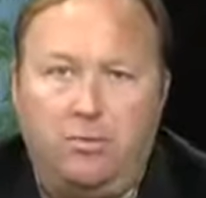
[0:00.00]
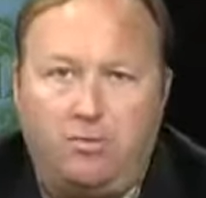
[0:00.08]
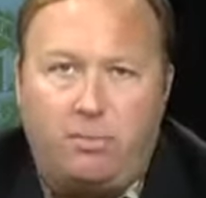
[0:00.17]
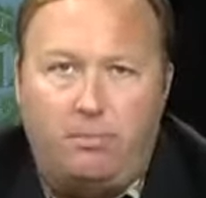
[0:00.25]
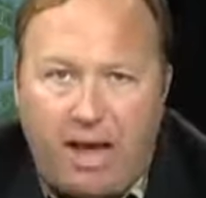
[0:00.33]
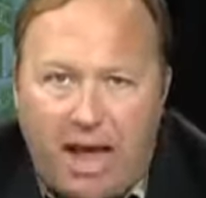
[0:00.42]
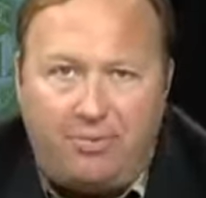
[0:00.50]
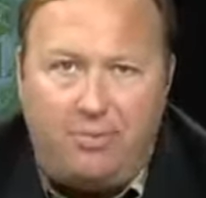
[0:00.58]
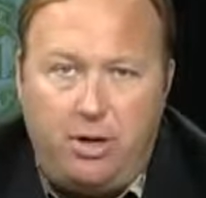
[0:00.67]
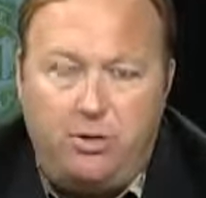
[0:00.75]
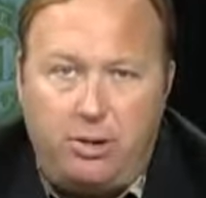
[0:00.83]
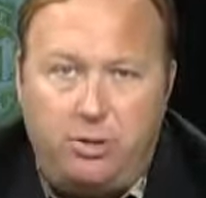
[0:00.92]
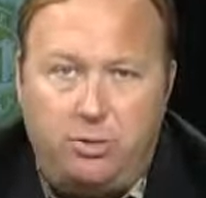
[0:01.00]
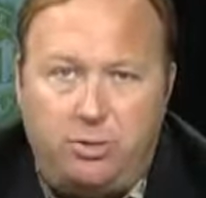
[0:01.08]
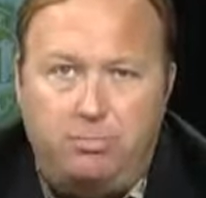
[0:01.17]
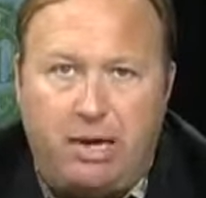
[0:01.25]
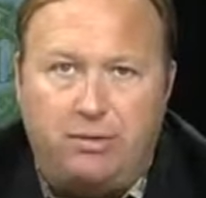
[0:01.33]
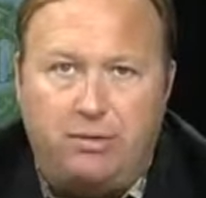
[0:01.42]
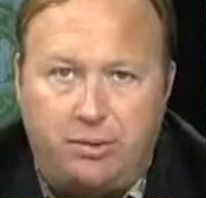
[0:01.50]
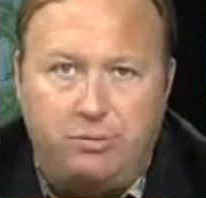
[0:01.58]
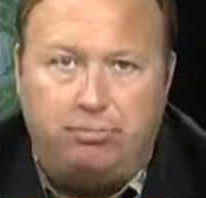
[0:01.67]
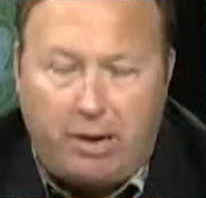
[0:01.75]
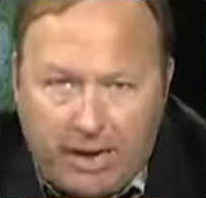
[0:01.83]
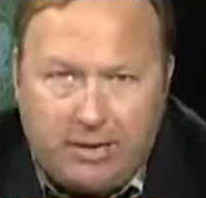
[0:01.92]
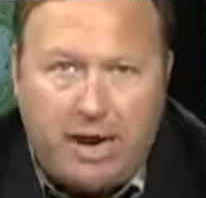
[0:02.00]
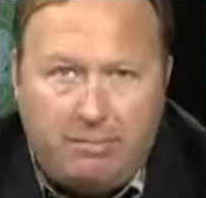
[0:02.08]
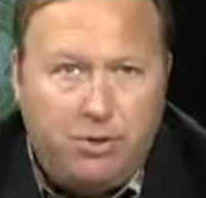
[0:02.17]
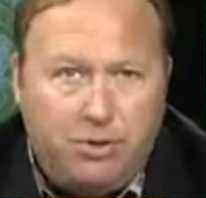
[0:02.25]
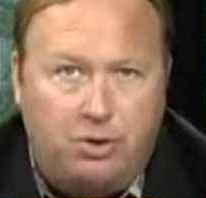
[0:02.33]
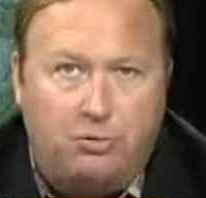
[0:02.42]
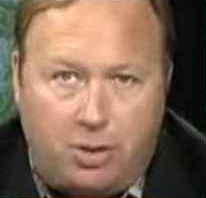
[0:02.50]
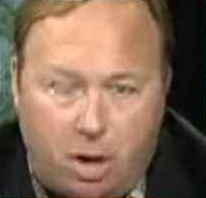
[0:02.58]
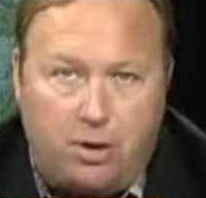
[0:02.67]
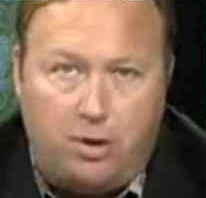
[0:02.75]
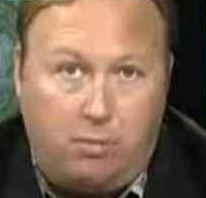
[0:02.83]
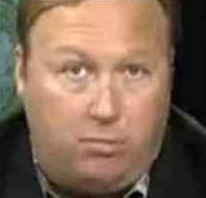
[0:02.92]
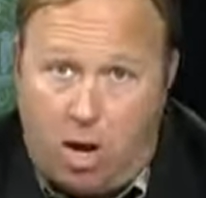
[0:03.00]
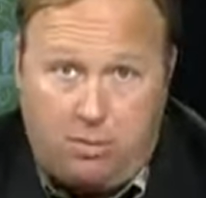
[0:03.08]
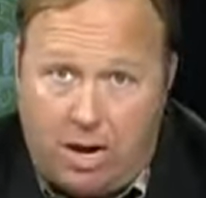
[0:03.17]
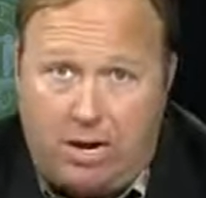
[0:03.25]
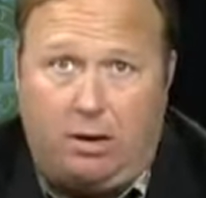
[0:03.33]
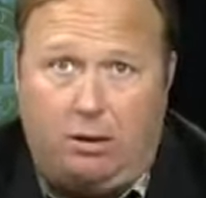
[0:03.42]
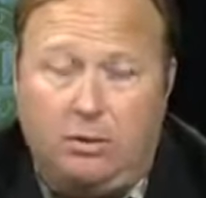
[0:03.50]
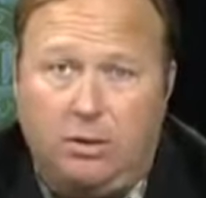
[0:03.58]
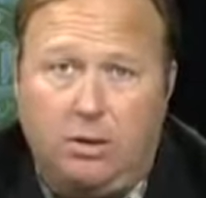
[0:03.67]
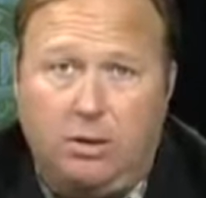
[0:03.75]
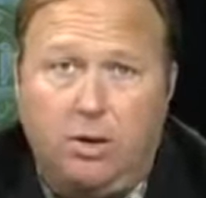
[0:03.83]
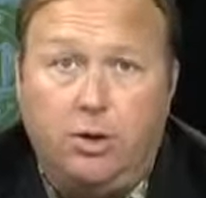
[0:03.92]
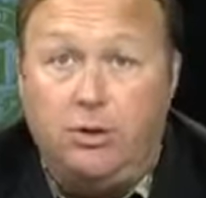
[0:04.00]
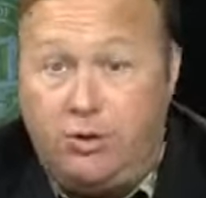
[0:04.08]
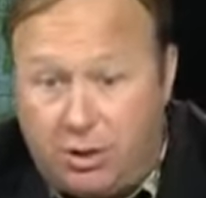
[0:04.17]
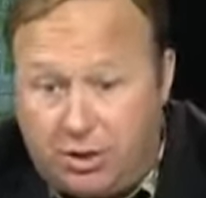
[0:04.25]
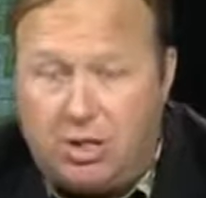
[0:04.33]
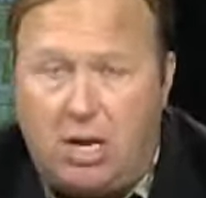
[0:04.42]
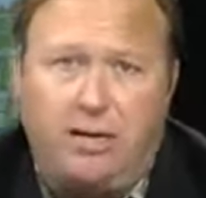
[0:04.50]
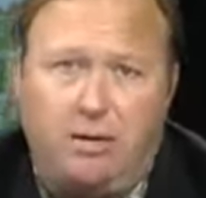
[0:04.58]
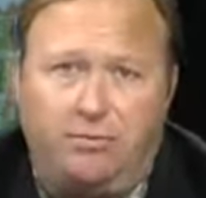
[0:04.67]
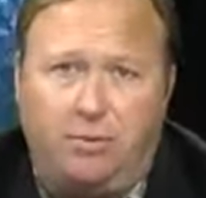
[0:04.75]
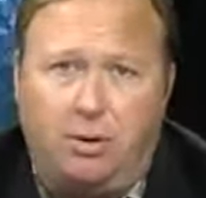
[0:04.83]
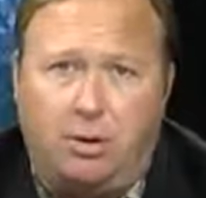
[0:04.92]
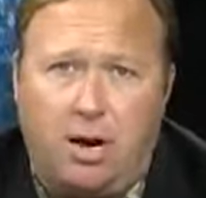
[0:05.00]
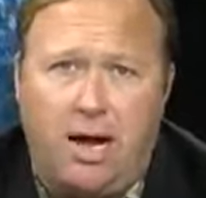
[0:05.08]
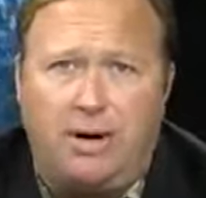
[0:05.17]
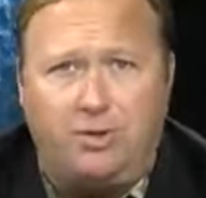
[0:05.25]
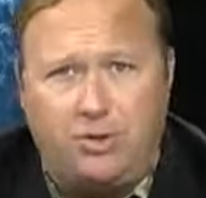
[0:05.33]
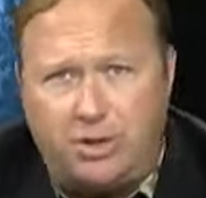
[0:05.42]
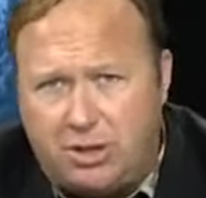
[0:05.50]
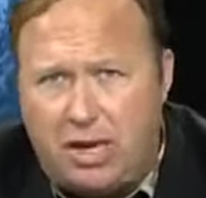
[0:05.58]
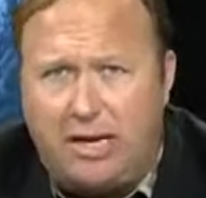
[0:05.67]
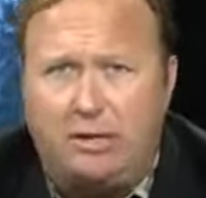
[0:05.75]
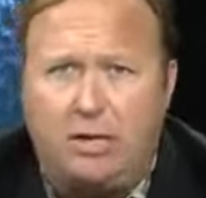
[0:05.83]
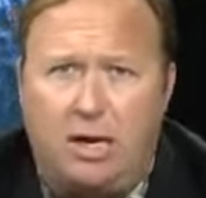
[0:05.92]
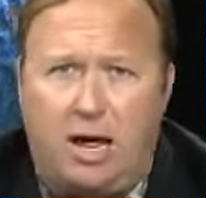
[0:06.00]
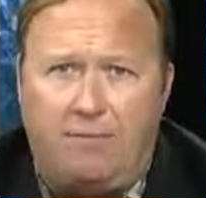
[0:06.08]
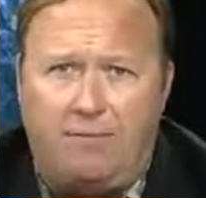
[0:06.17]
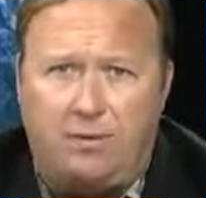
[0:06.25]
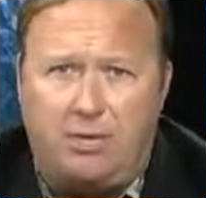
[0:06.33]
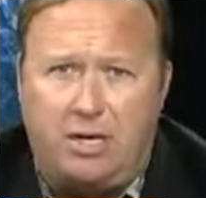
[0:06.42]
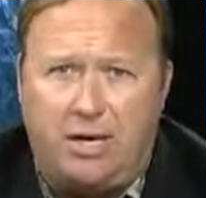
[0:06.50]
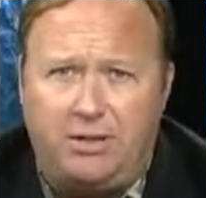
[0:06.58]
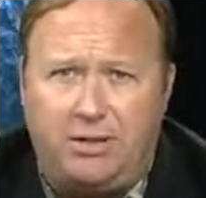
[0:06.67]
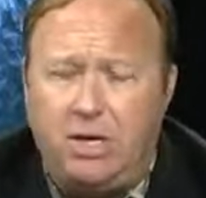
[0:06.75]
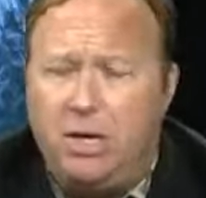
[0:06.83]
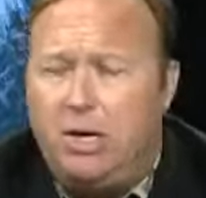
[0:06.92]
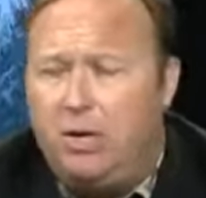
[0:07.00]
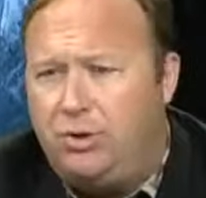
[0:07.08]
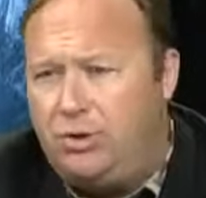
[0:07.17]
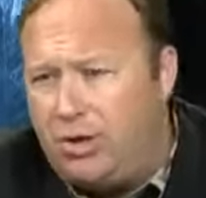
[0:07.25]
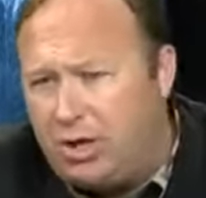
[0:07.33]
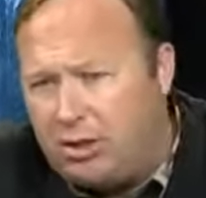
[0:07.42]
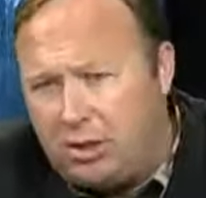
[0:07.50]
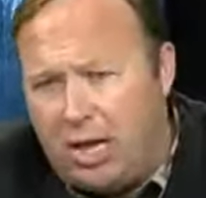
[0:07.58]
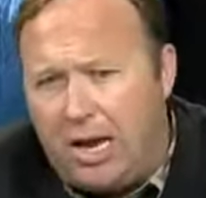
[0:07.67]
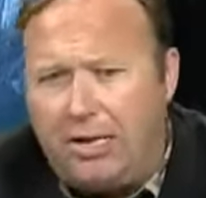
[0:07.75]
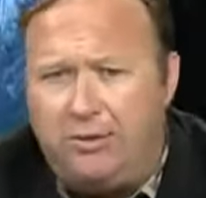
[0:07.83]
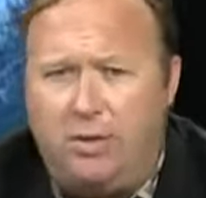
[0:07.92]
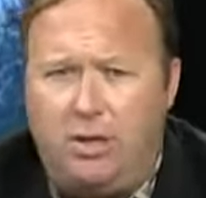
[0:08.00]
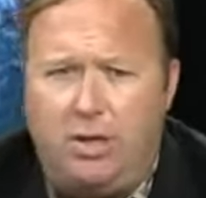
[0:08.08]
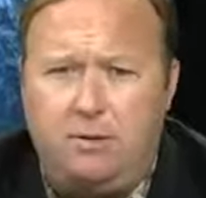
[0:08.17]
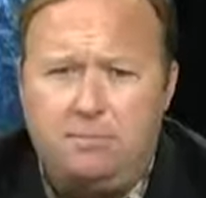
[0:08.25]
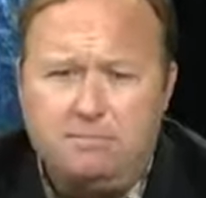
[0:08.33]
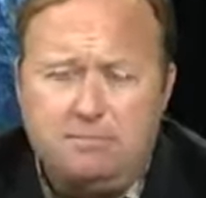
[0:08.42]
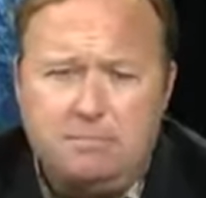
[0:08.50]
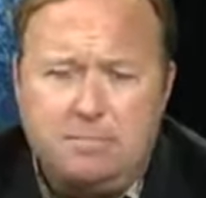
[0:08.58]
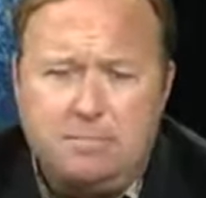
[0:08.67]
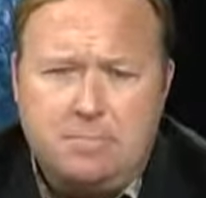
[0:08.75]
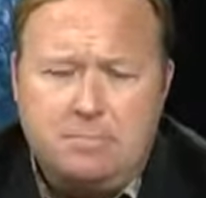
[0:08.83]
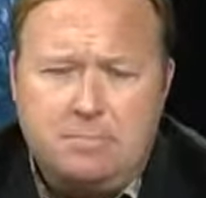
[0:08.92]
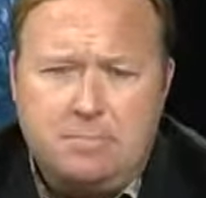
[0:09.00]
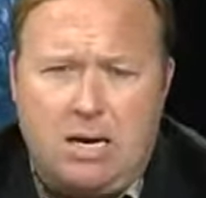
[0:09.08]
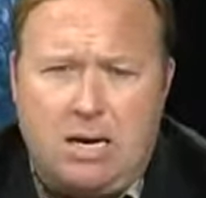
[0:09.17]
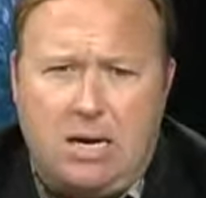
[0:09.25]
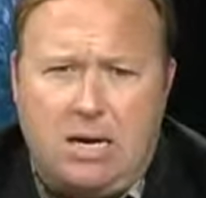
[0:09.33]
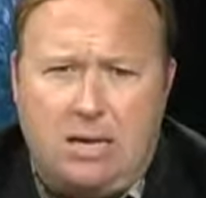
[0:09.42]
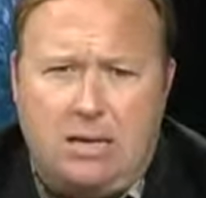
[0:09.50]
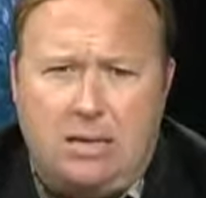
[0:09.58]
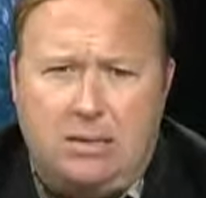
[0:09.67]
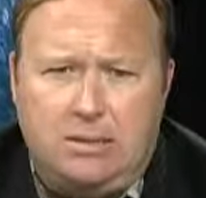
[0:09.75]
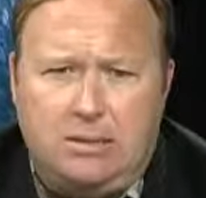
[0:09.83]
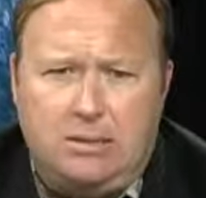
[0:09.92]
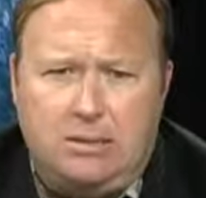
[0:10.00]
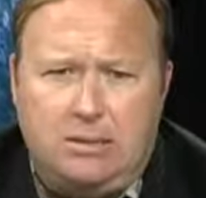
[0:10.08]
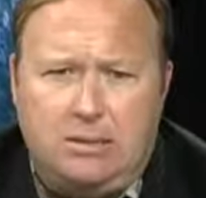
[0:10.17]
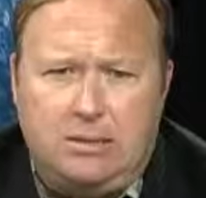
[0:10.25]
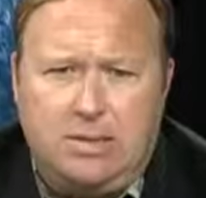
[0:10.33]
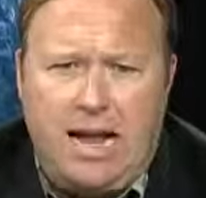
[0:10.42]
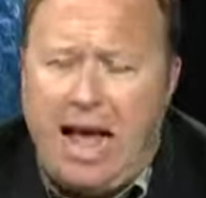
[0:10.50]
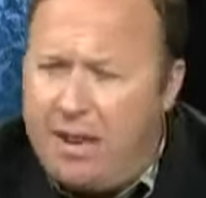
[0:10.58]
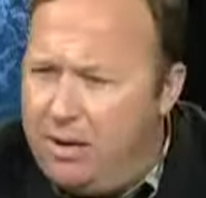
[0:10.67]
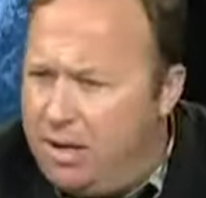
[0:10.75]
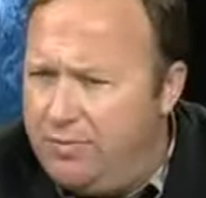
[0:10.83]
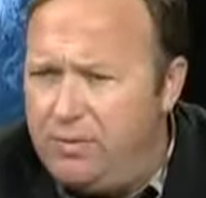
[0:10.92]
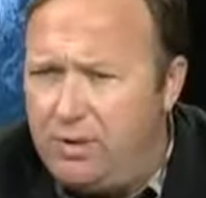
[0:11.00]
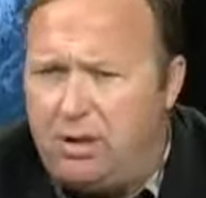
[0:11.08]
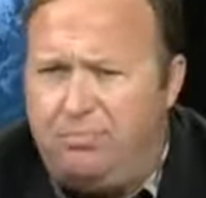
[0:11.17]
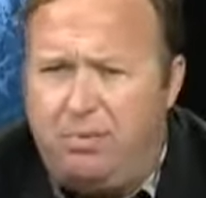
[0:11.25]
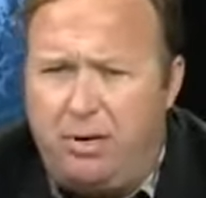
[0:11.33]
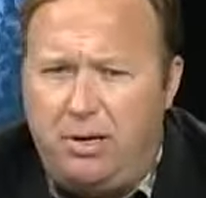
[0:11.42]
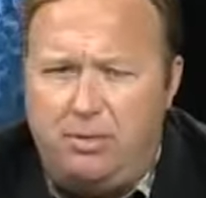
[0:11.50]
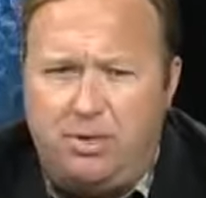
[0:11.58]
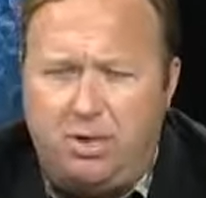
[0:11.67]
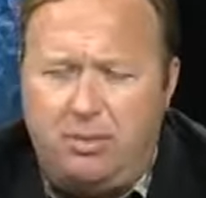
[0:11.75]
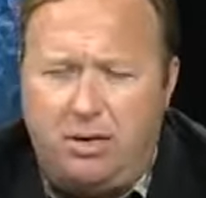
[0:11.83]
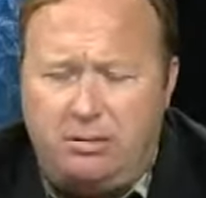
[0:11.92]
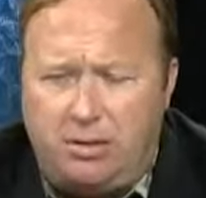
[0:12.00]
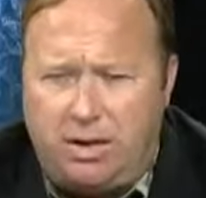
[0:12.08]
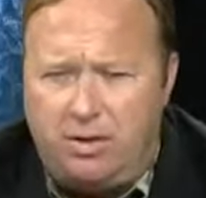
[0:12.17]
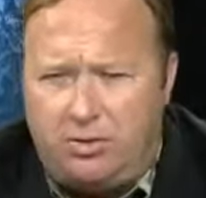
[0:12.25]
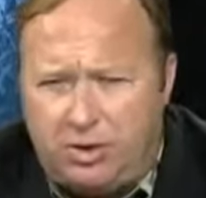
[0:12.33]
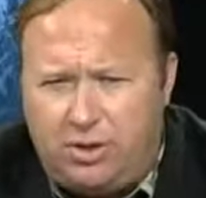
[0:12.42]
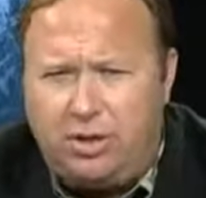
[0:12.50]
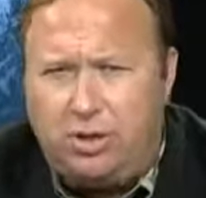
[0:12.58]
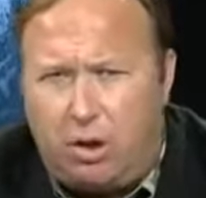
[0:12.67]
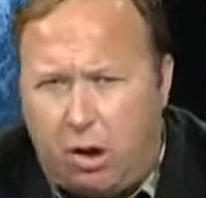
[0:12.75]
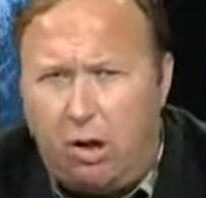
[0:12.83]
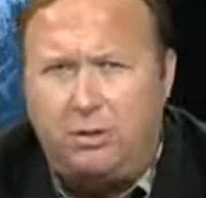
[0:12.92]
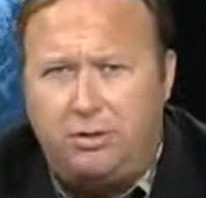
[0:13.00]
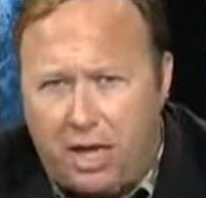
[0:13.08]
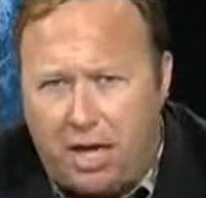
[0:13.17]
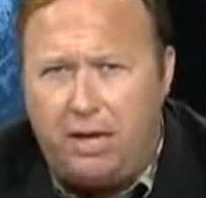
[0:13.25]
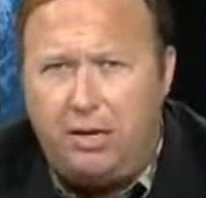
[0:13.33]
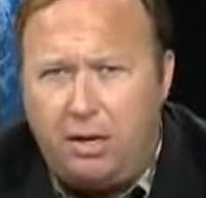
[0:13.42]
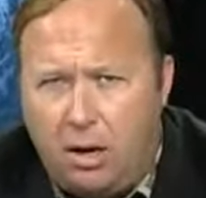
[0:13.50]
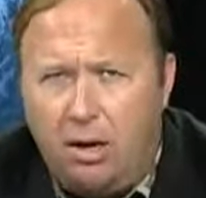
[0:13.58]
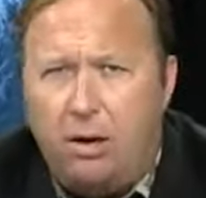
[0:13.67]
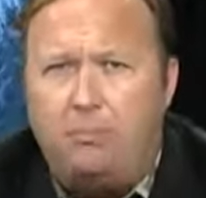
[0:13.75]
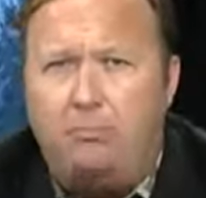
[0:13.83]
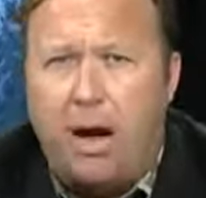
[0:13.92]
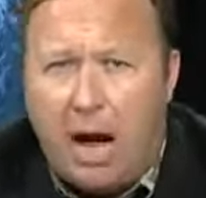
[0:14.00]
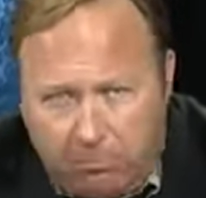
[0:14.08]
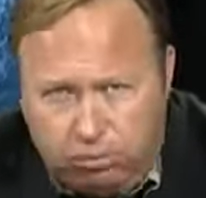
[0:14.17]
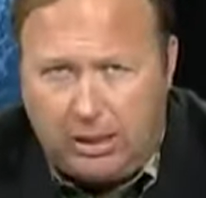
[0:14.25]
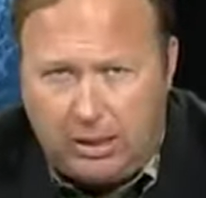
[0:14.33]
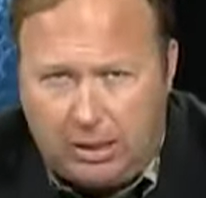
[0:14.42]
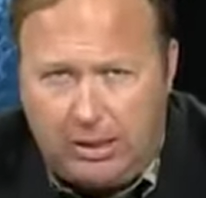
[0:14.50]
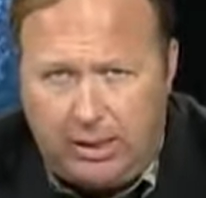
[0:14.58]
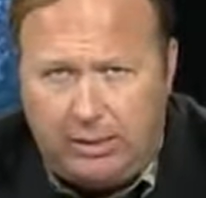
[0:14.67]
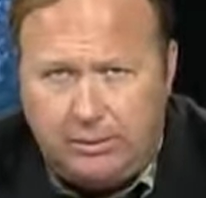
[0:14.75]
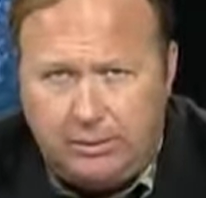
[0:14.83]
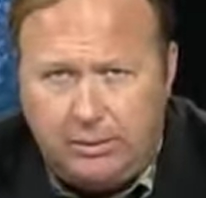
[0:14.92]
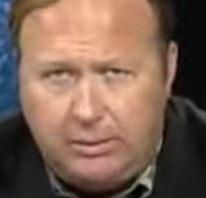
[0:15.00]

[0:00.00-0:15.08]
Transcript: from pathogens, but to brain damage you and hurt you on record. just like the fluoride, just like the glyphosates, just like the additives that are put in so many things. This is all done publicly